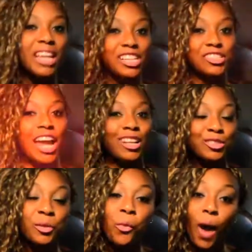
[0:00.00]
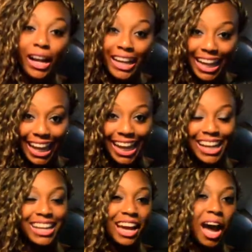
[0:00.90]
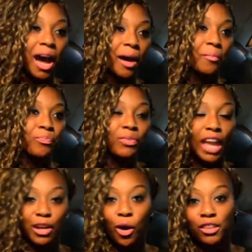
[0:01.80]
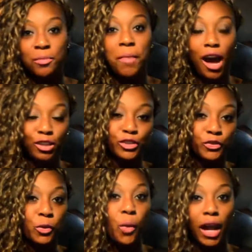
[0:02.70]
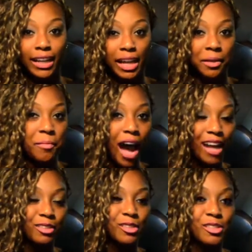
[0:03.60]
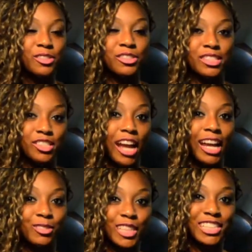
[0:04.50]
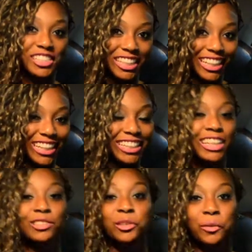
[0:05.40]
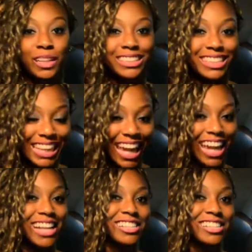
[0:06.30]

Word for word: Shout out to One Gig and all the models for One Gig Models. Shout out to Gene, he's doing his thing.